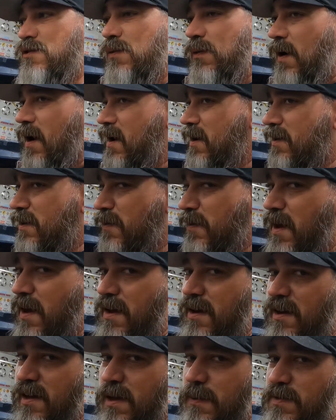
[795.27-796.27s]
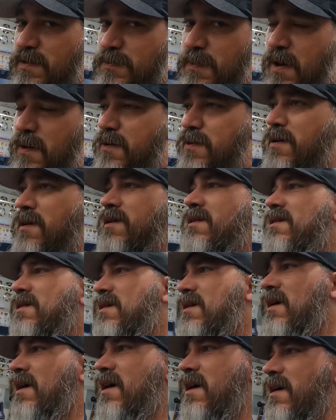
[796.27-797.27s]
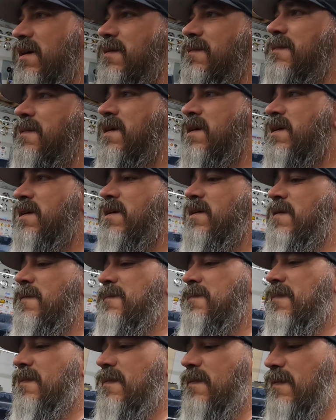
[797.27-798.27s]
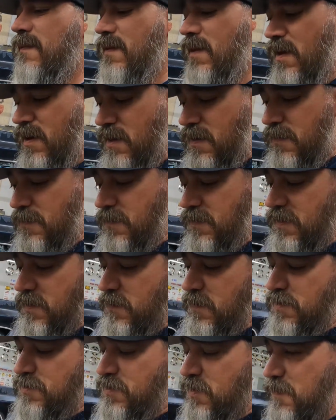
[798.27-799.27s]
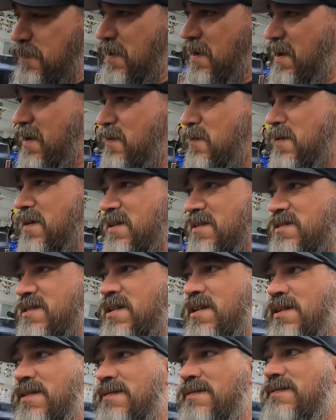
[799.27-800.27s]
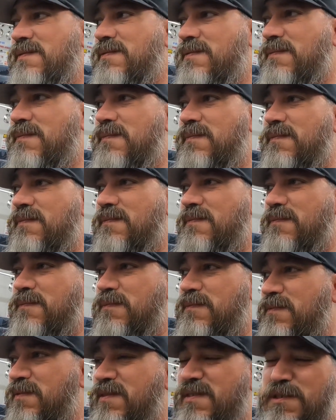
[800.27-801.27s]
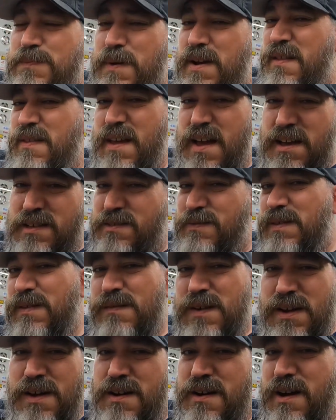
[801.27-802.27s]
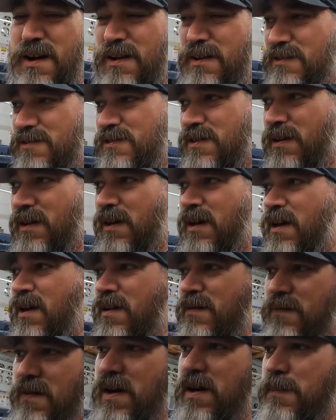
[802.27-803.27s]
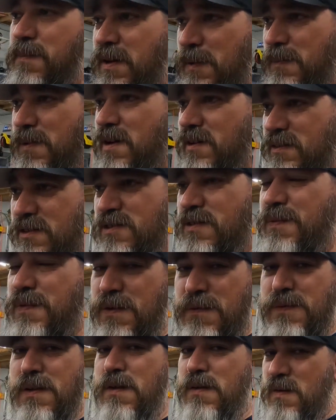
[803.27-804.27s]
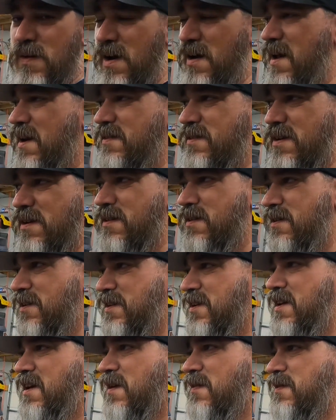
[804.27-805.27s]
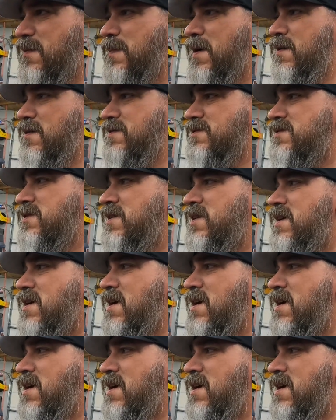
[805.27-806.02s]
try to locate a Cummins motor? You know, the original plan was spend $1,000, $1,500, find a big block. There's a few floating around out there that are good, healthy motors